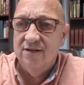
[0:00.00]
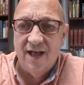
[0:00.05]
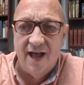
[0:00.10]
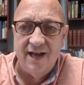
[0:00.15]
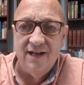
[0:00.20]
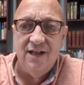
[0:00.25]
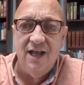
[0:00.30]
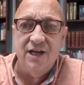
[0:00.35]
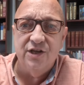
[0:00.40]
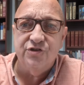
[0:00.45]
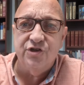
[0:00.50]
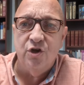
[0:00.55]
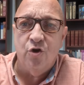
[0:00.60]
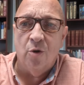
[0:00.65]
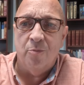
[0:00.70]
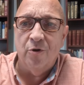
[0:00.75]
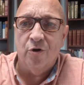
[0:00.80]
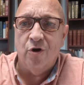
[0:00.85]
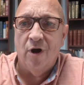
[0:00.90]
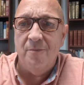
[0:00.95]
lying legacy
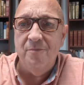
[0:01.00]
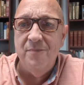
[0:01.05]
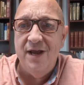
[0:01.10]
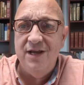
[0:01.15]
corporate corrupt